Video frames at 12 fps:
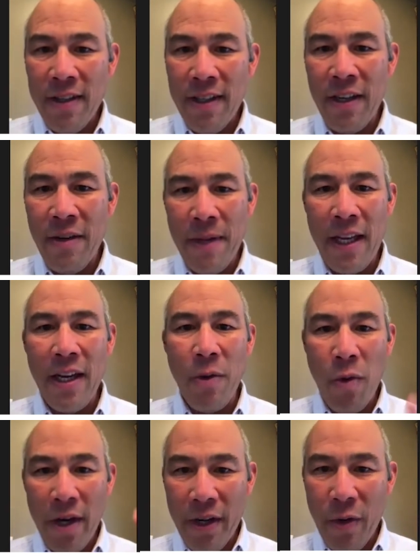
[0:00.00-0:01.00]
Make it a
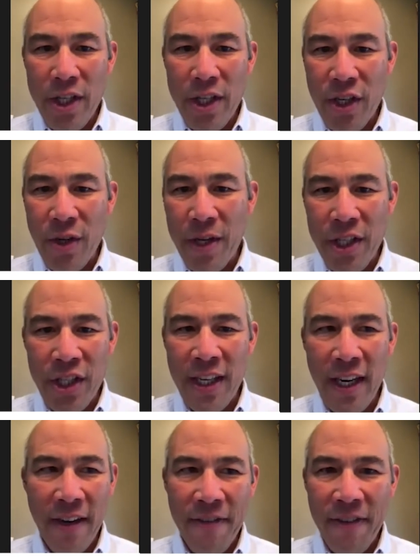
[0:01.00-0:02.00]
1-question question,
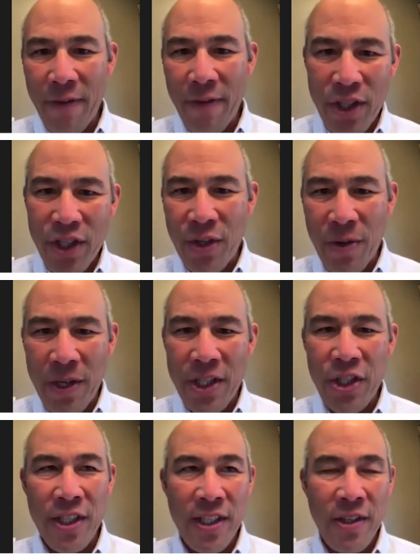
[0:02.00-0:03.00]
not a 5-question question.